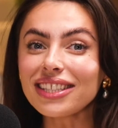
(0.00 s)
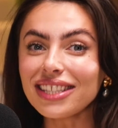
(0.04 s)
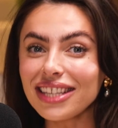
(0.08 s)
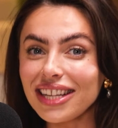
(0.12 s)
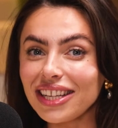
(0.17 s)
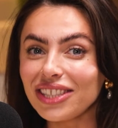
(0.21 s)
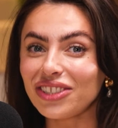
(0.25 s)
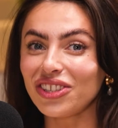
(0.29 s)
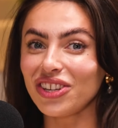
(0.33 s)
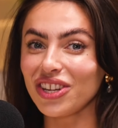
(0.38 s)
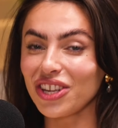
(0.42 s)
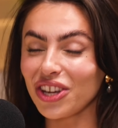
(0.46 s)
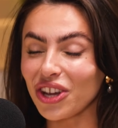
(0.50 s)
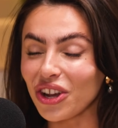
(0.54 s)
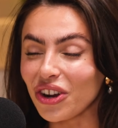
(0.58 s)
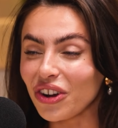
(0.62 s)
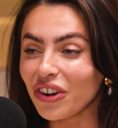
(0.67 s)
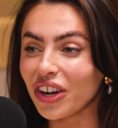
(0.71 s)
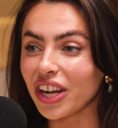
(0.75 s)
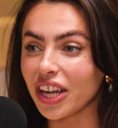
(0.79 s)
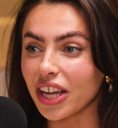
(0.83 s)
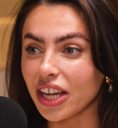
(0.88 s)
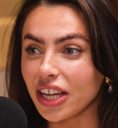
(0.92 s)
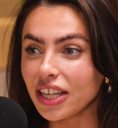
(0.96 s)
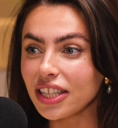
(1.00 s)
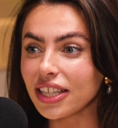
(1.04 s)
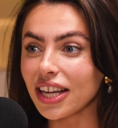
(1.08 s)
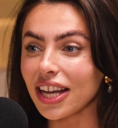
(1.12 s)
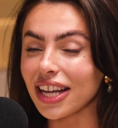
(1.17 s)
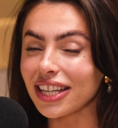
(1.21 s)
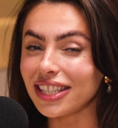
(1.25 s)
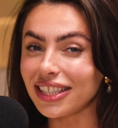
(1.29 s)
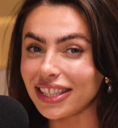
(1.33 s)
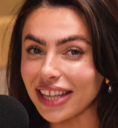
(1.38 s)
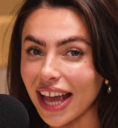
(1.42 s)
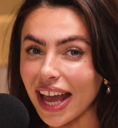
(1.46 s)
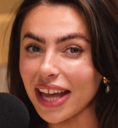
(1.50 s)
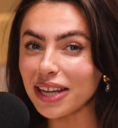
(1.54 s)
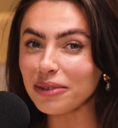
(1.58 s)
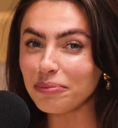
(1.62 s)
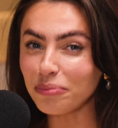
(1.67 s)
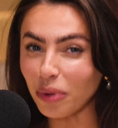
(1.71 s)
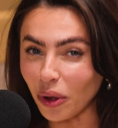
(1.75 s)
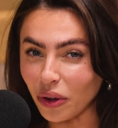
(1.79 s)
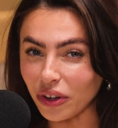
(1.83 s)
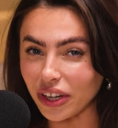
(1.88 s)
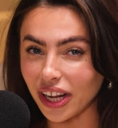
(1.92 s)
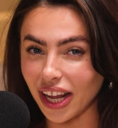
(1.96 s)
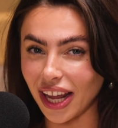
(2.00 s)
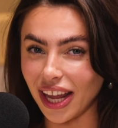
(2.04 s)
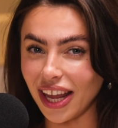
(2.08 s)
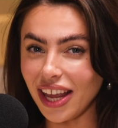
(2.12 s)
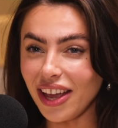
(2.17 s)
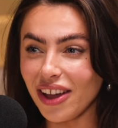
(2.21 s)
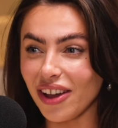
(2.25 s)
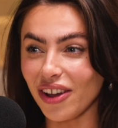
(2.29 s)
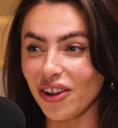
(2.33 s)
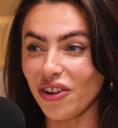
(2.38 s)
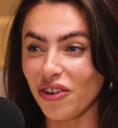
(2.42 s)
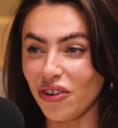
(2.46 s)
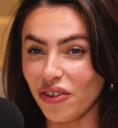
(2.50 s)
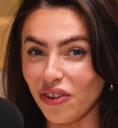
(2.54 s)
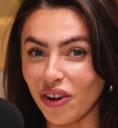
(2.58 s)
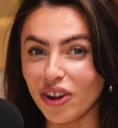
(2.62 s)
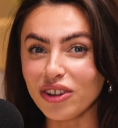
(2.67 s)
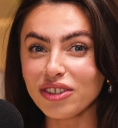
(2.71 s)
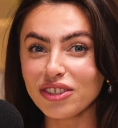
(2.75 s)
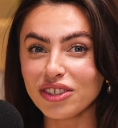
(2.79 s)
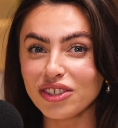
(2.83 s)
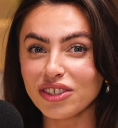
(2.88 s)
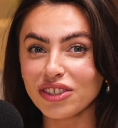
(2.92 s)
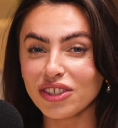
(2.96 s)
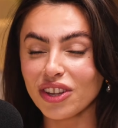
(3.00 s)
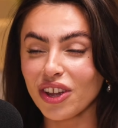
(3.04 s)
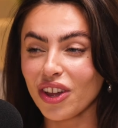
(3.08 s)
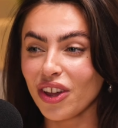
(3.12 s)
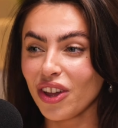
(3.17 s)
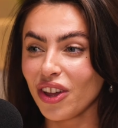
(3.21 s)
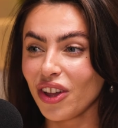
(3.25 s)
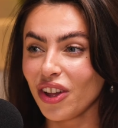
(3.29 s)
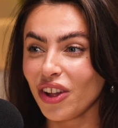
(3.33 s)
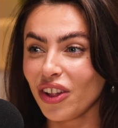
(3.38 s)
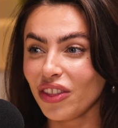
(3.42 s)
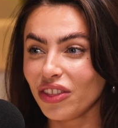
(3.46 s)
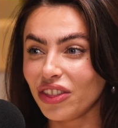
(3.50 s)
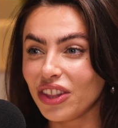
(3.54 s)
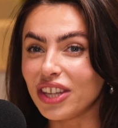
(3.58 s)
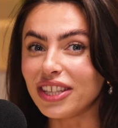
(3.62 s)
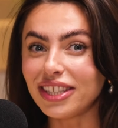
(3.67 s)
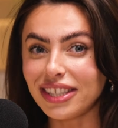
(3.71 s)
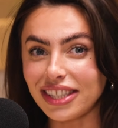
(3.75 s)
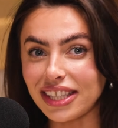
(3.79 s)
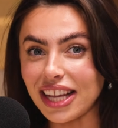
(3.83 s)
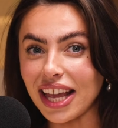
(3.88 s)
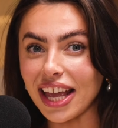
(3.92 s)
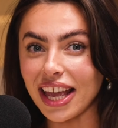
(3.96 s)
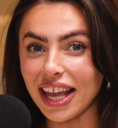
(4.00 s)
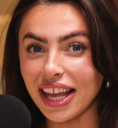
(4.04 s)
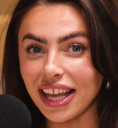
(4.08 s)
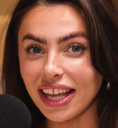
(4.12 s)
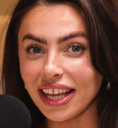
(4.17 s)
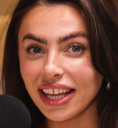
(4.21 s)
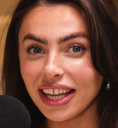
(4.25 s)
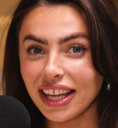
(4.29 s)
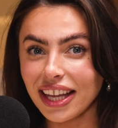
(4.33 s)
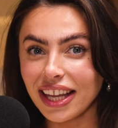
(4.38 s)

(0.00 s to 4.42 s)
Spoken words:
literally couriered a dead body across the sea.